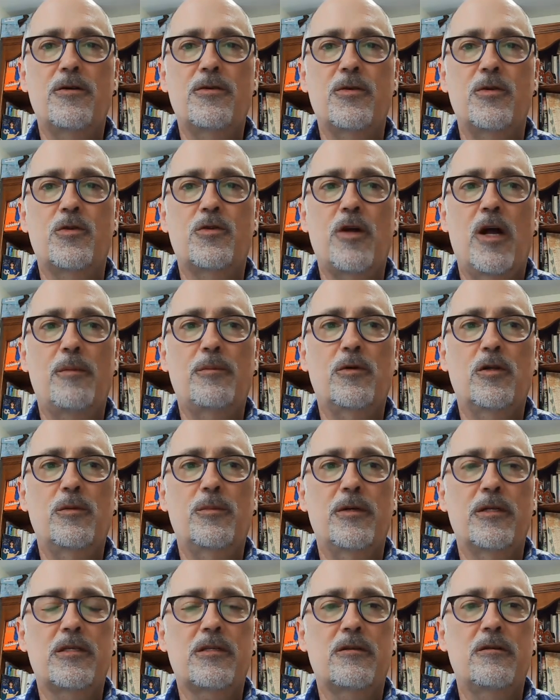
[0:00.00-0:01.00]
who trembled
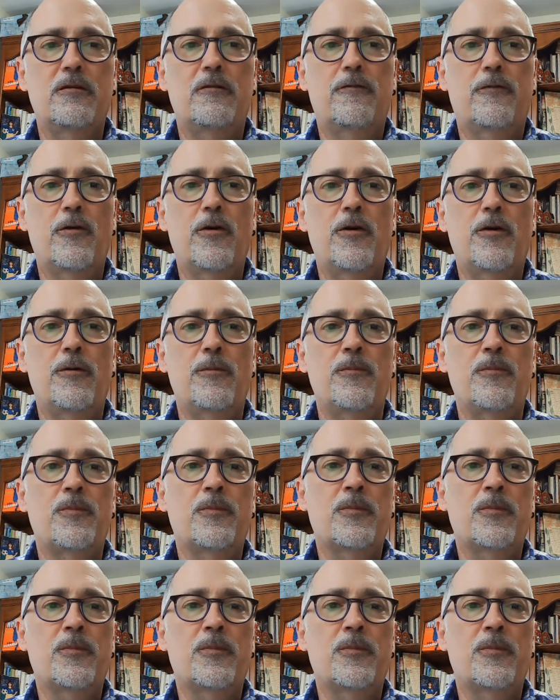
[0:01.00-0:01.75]
but stood firm.